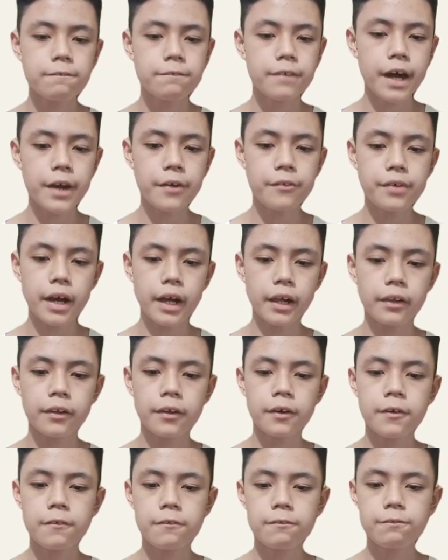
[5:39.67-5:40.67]
viral,
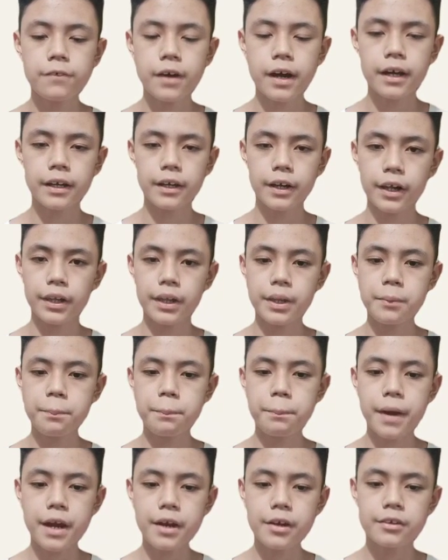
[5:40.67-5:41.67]
fungal,
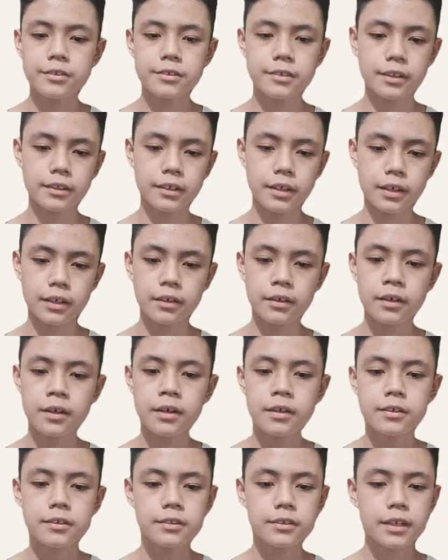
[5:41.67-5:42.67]
and parasitic
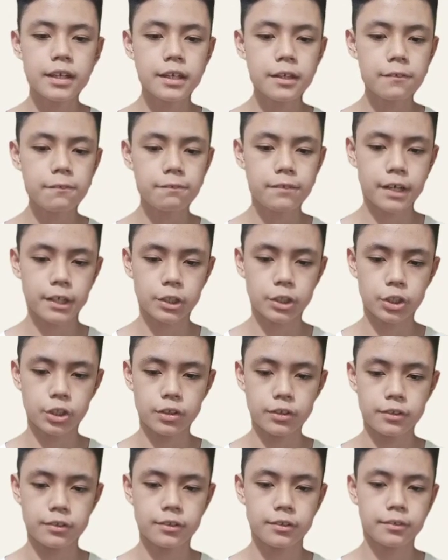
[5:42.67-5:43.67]
skin
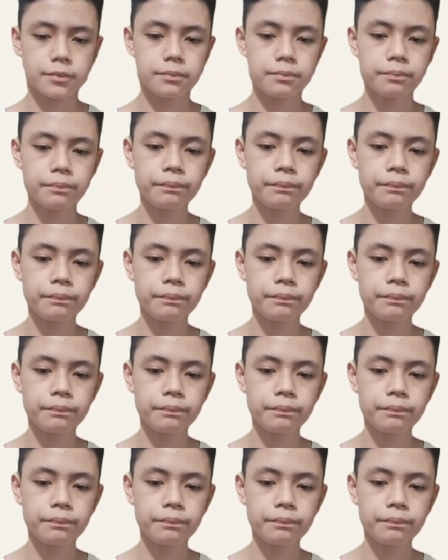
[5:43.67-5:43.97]
infections.